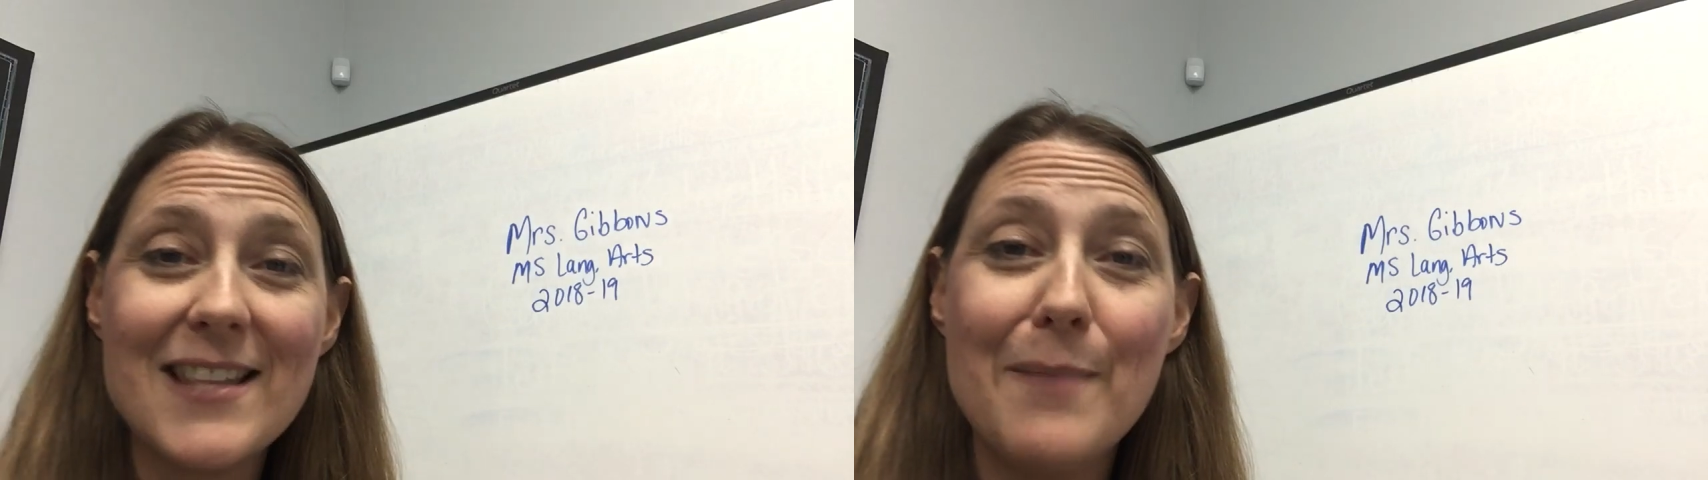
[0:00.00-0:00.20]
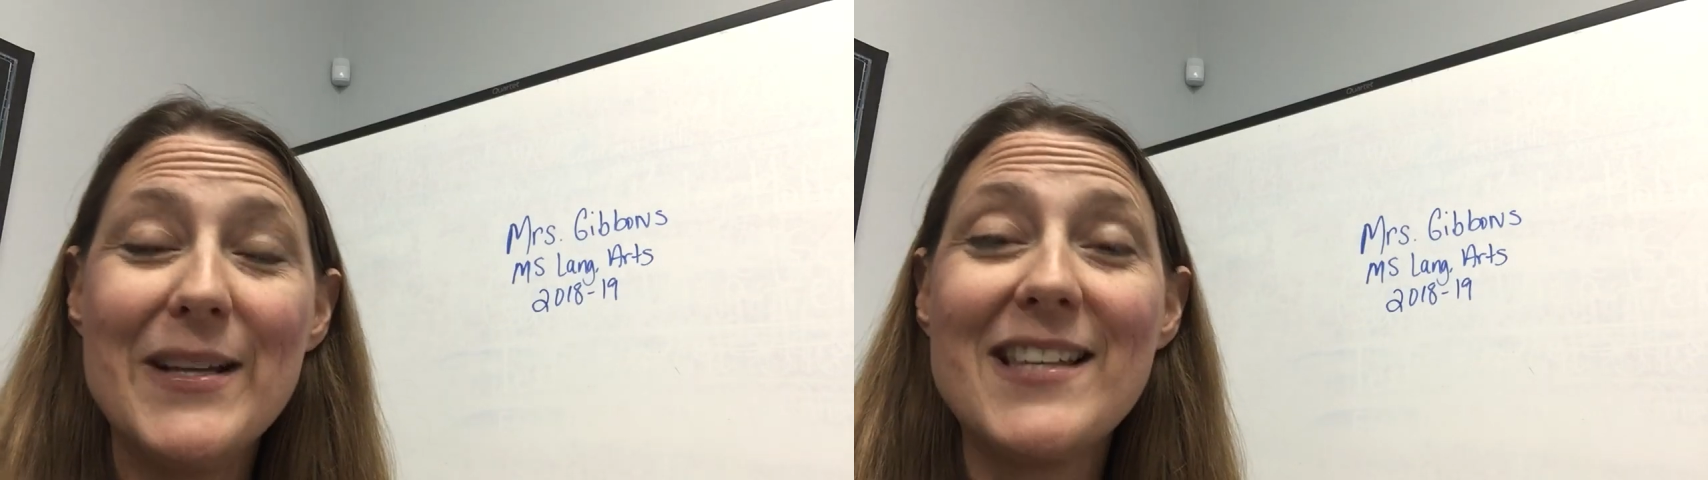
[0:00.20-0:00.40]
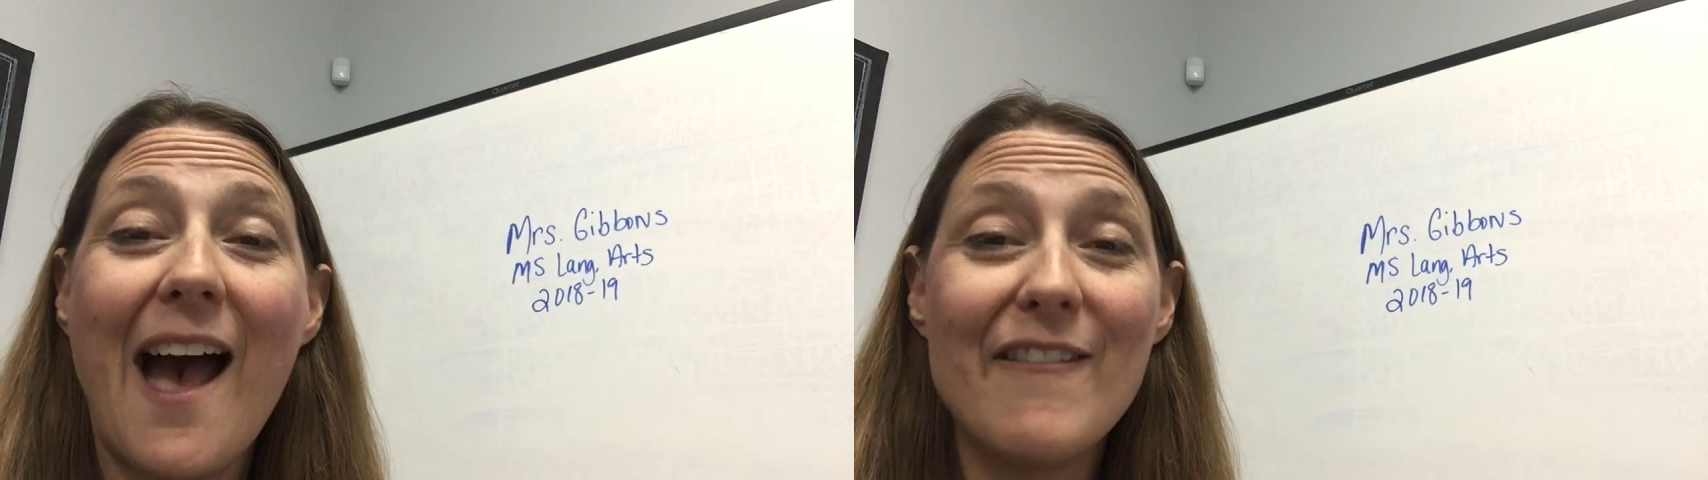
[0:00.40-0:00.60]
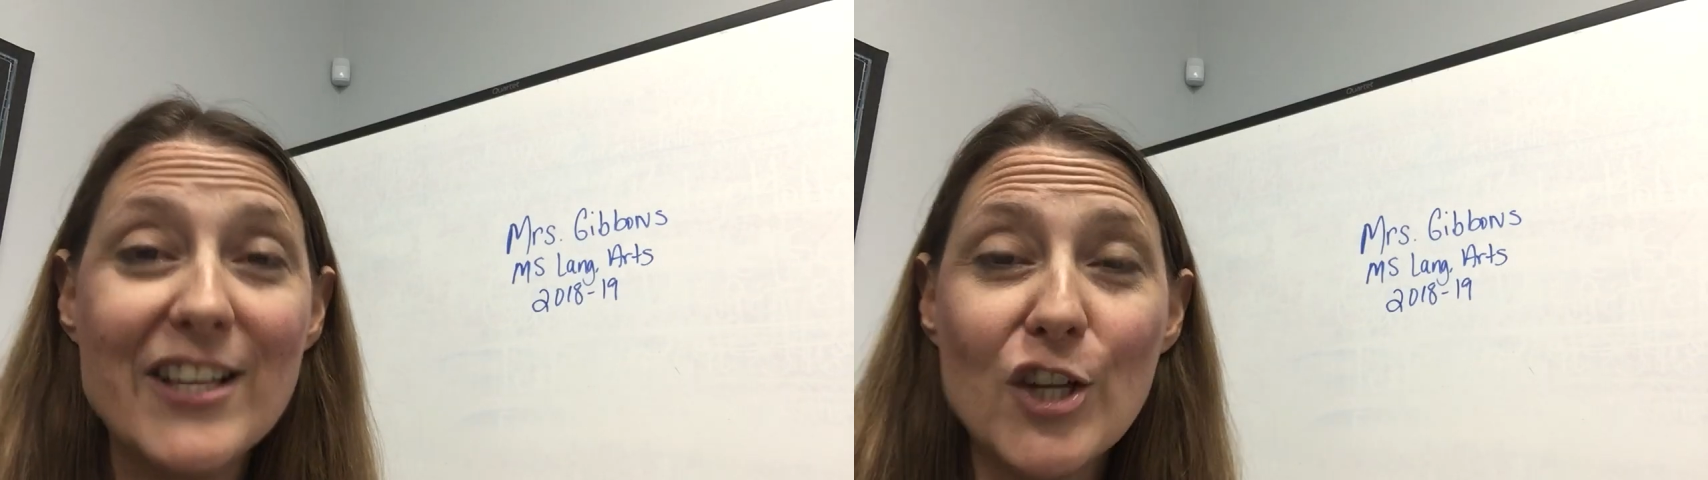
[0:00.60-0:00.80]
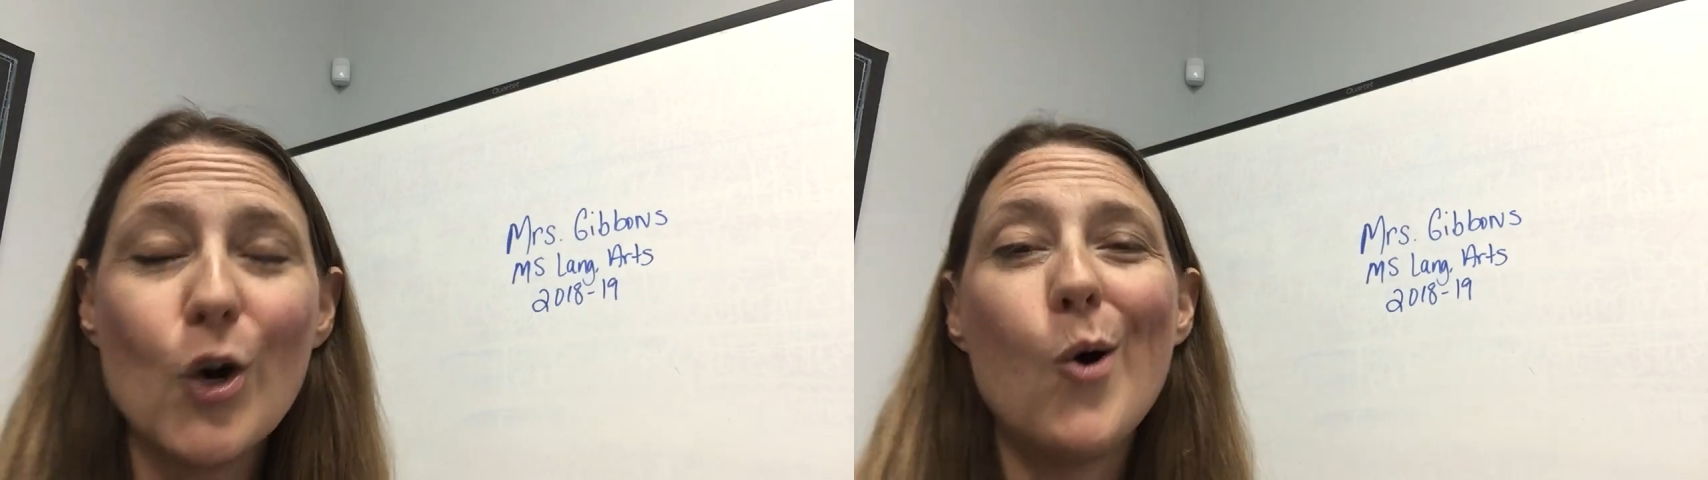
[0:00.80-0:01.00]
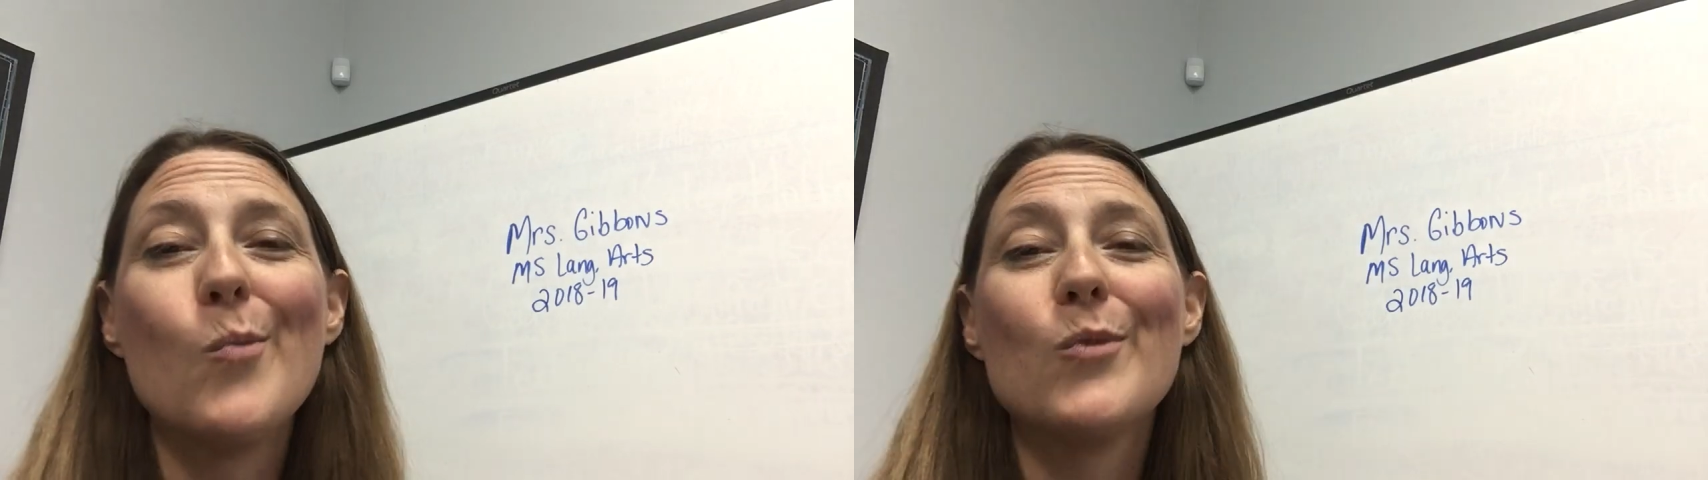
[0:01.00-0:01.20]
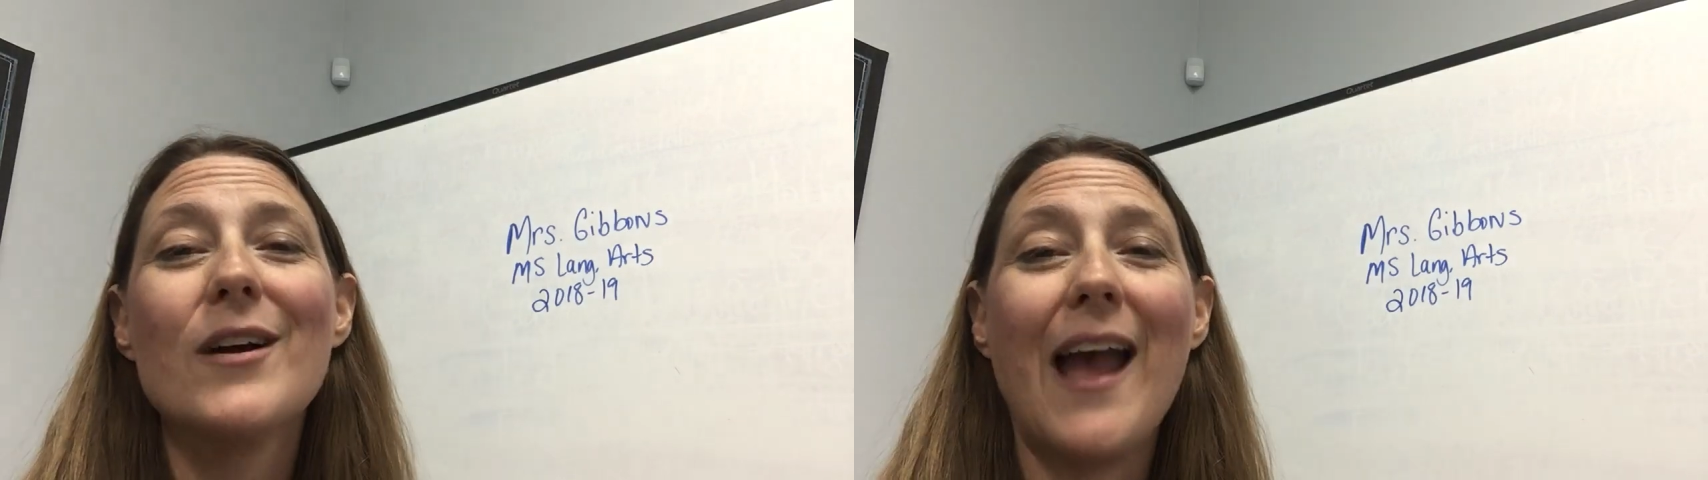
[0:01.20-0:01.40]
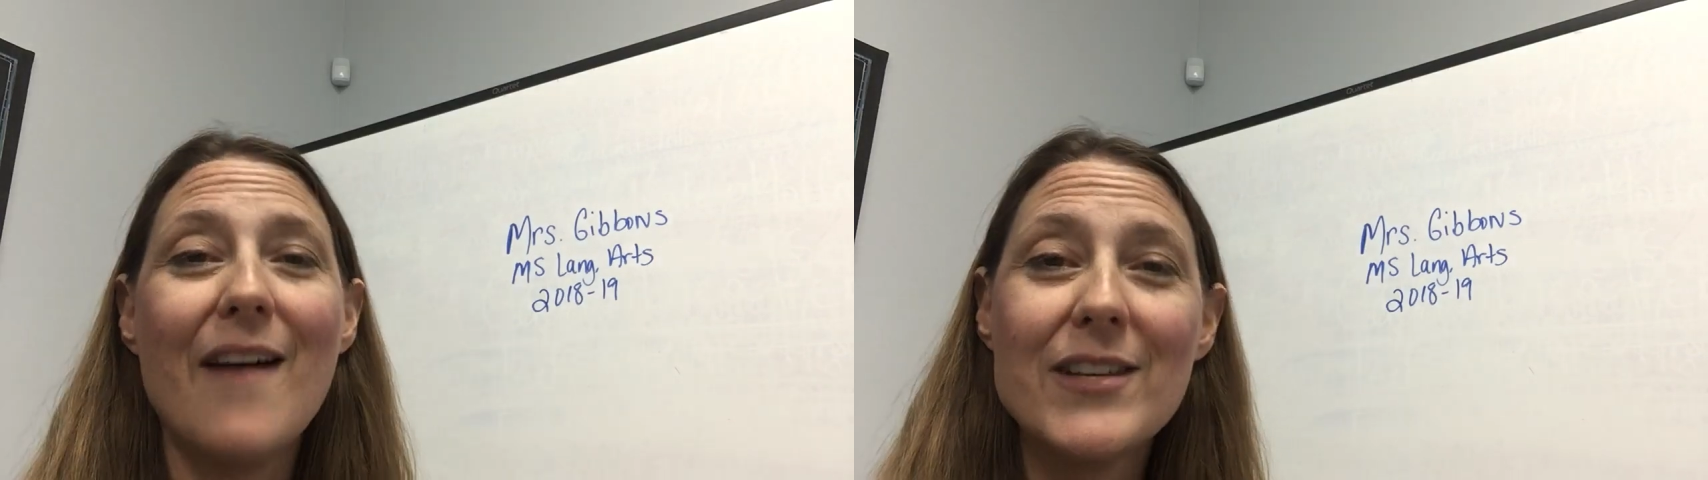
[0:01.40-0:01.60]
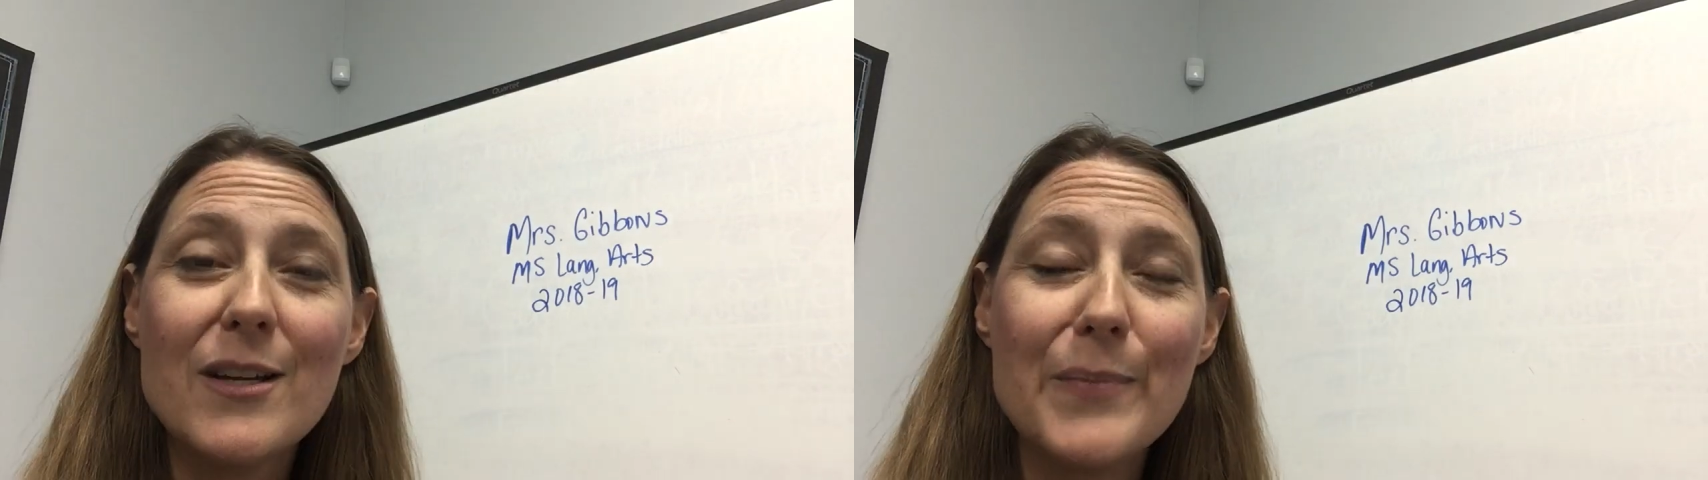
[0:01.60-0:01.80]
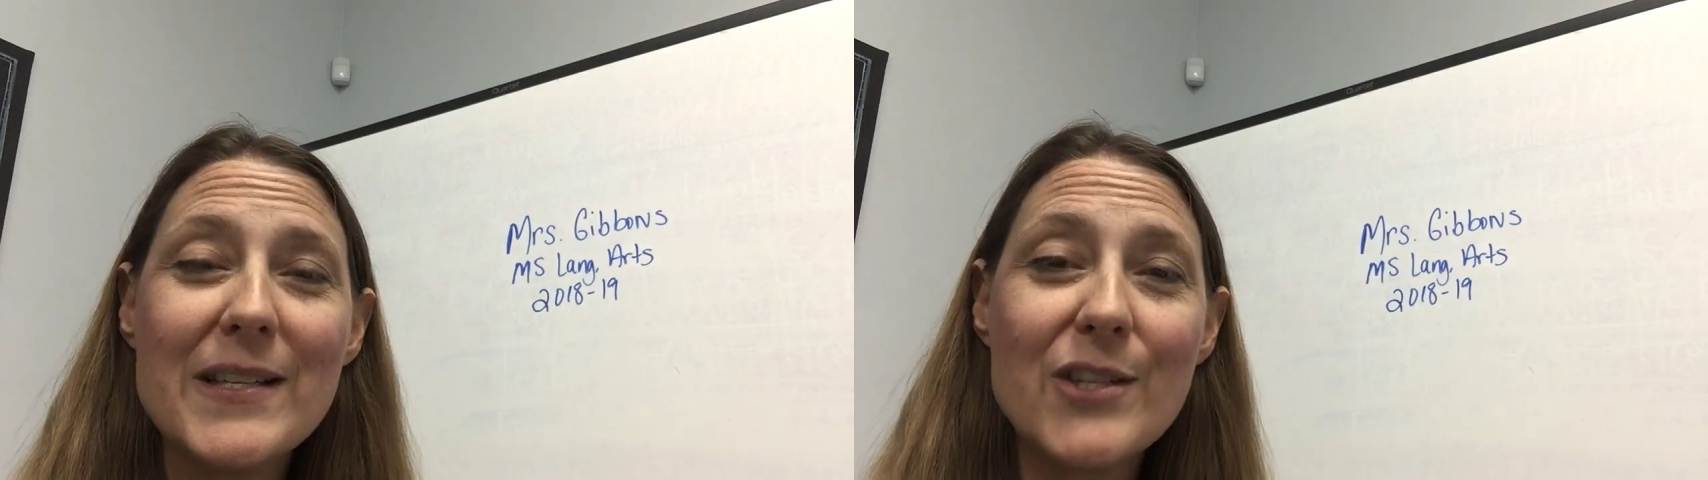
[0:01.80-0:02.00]
That means having their homework, having
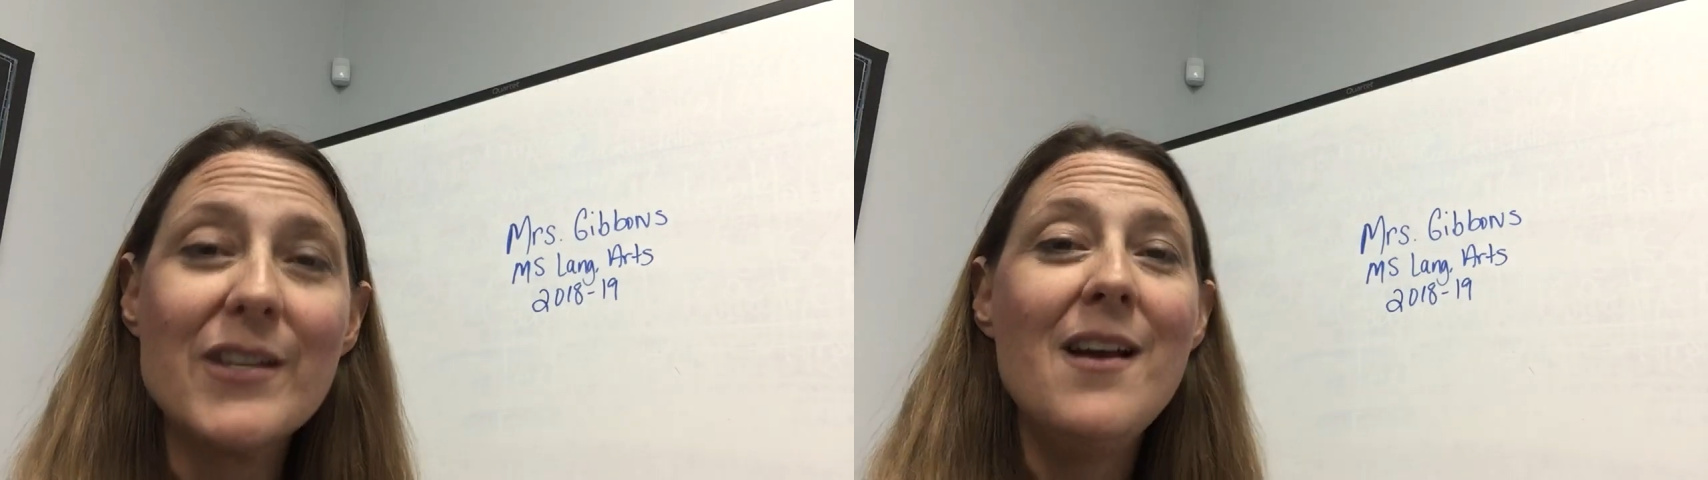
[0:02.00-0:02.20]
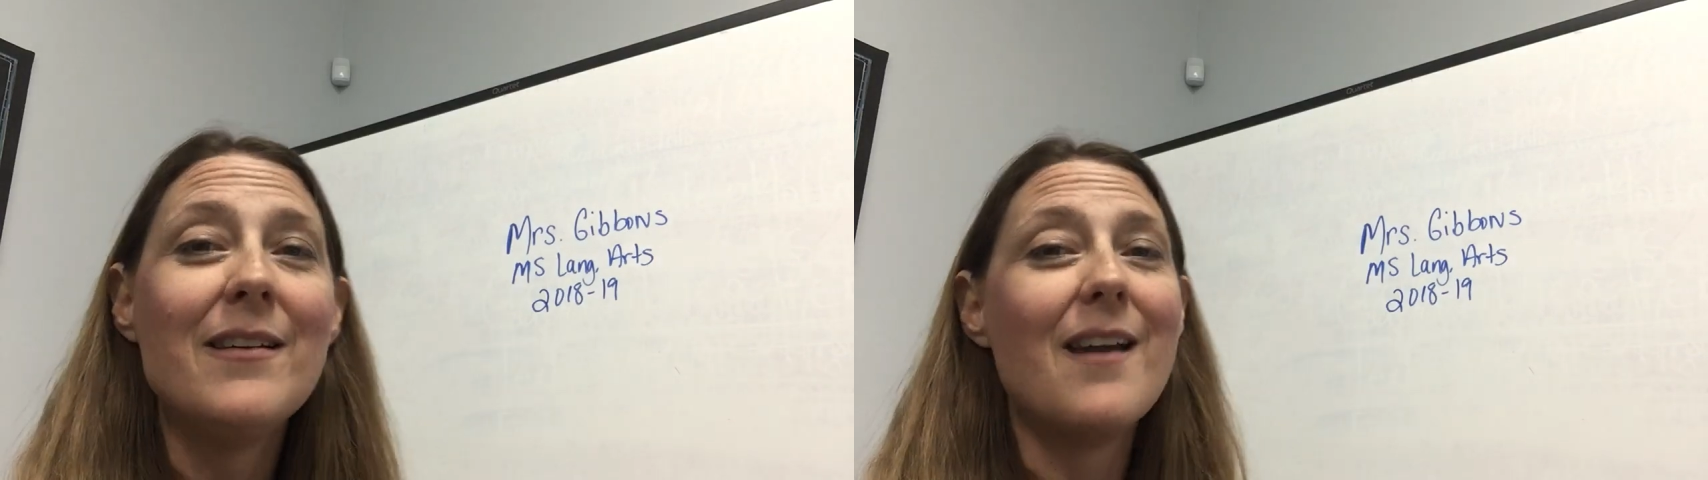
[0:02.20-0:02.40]
their pencils,